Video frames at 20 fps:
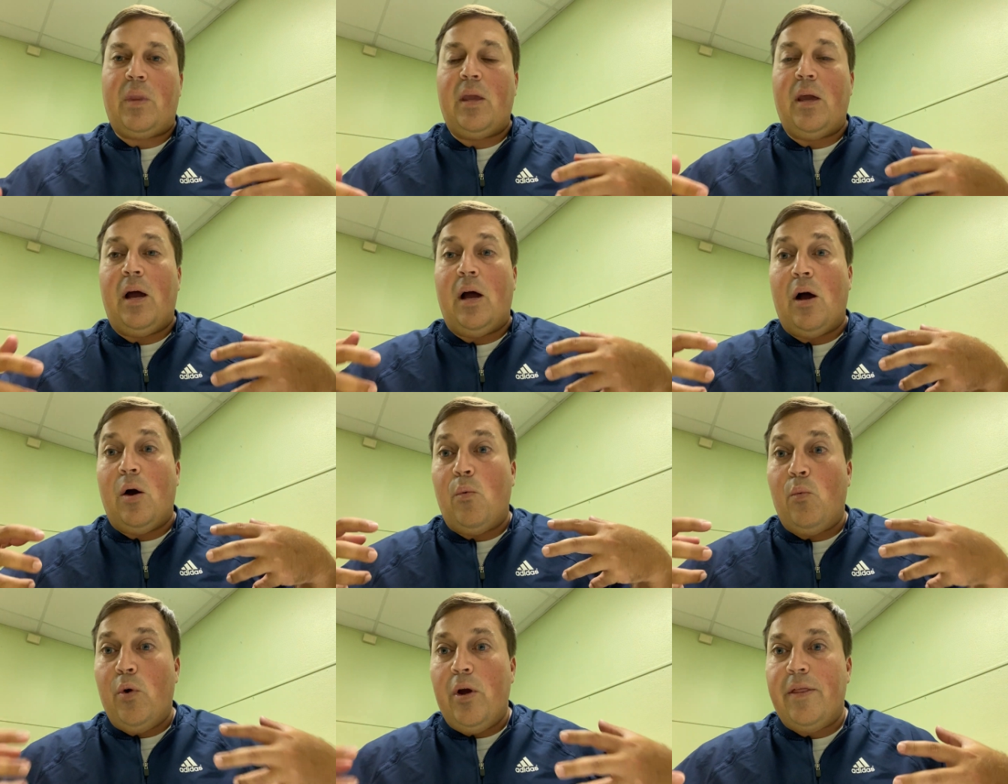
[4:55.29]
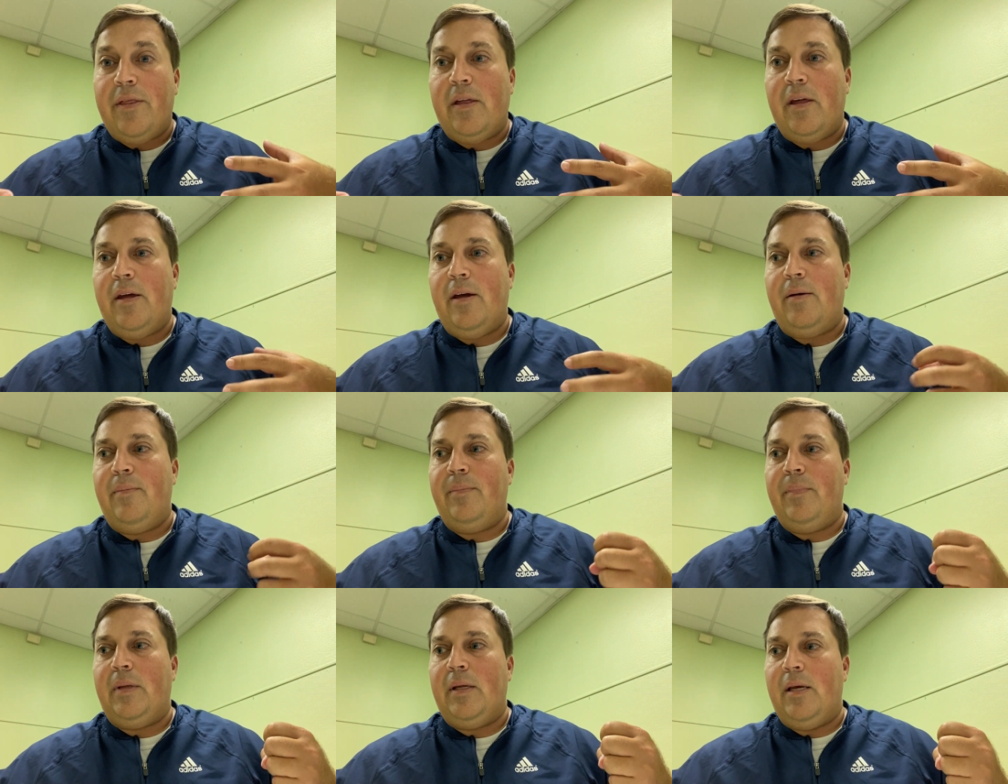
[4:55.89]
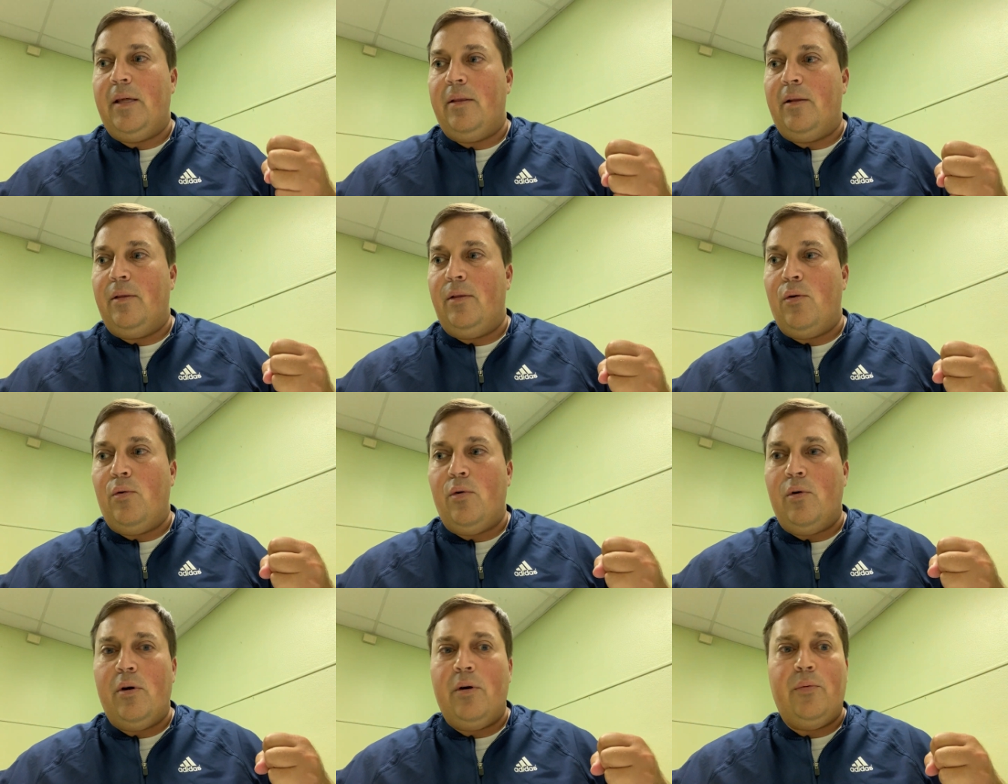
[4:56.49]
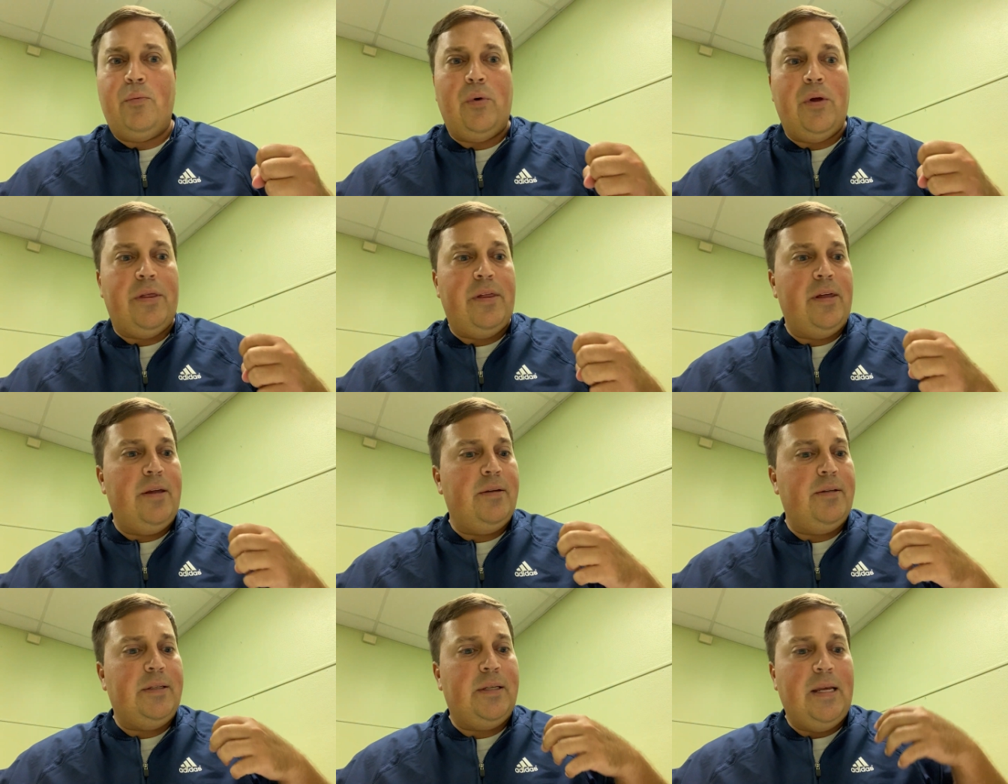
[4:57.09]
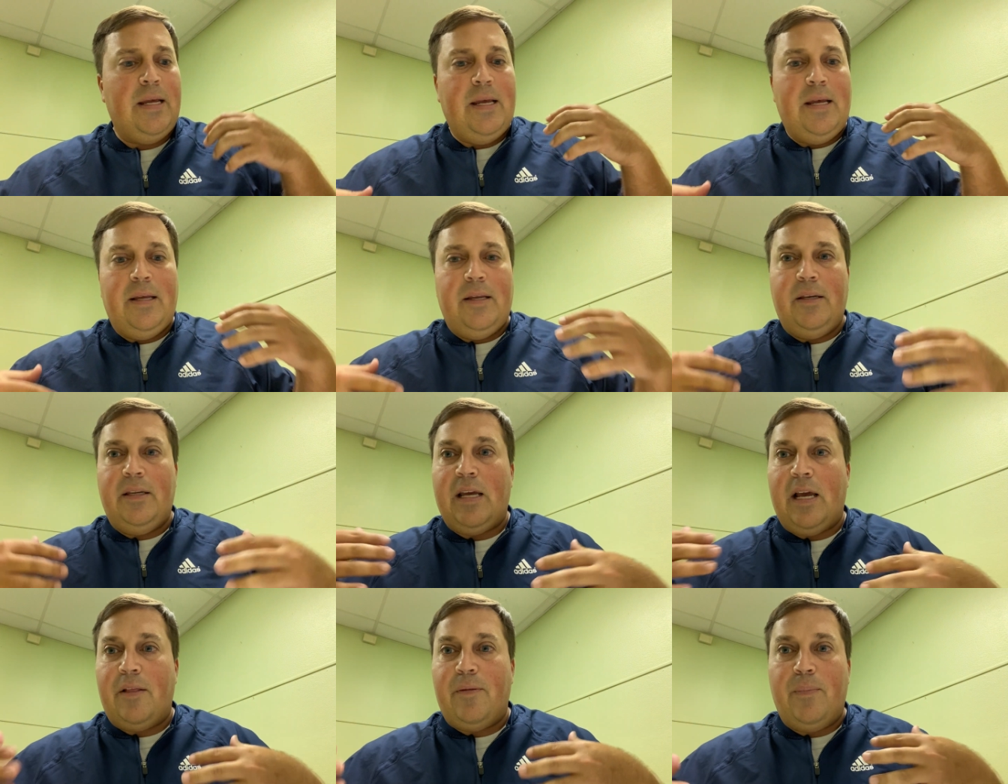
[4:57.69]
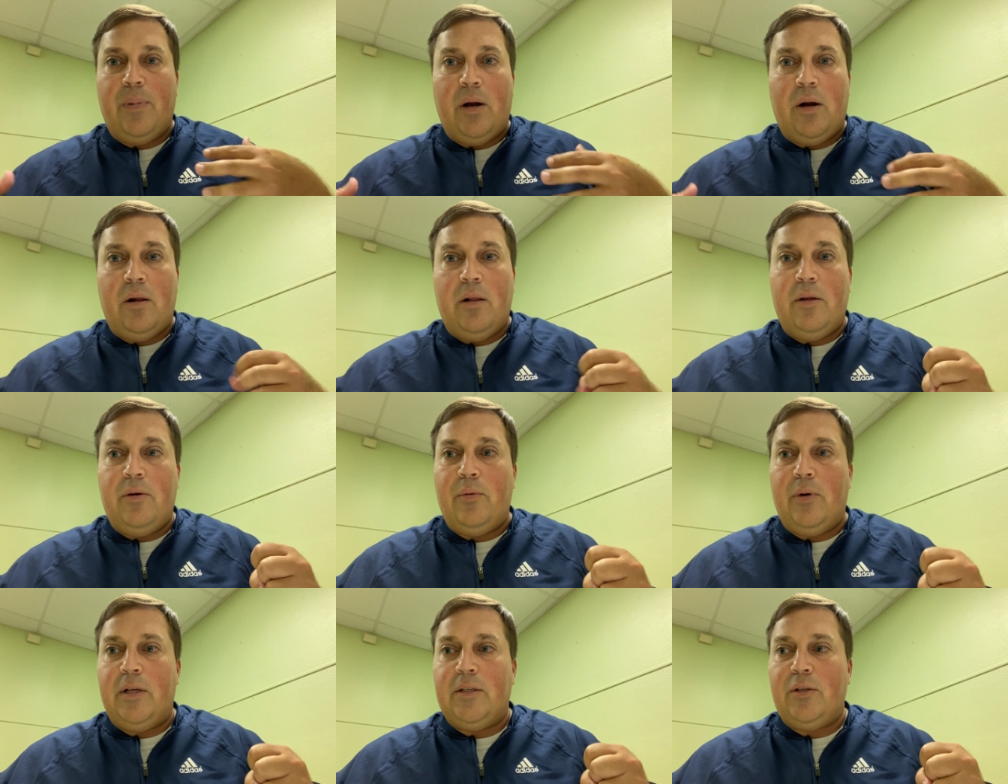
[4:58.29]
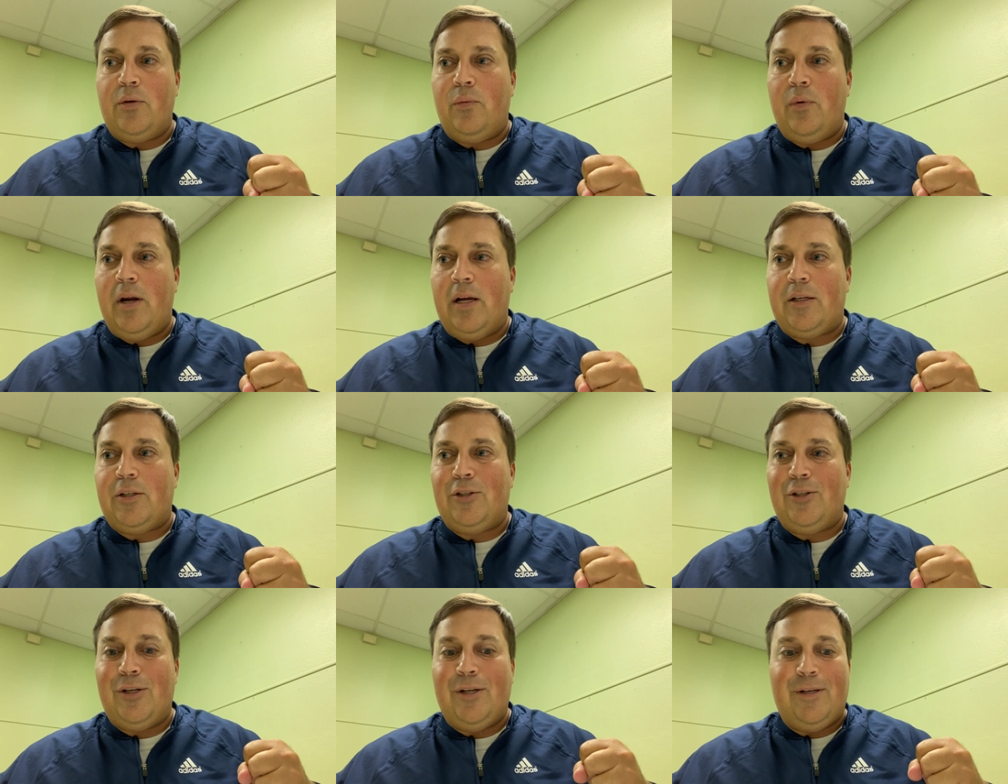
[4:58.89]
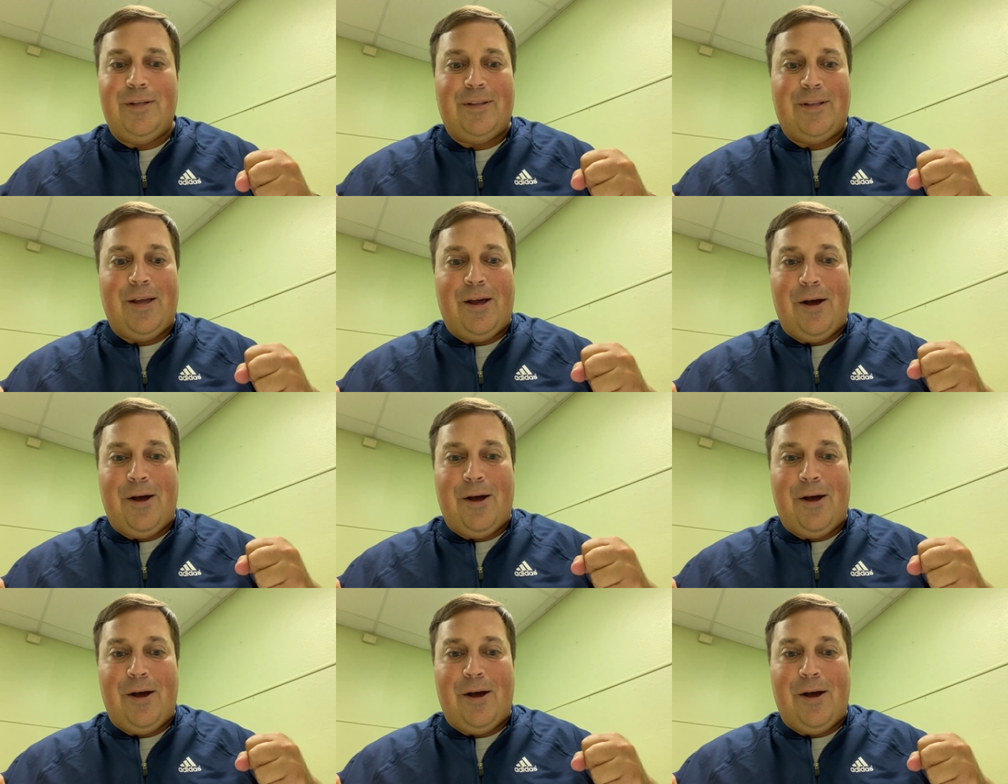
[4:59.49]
uh, with him in the Lord, with his death, burial, and resurrection.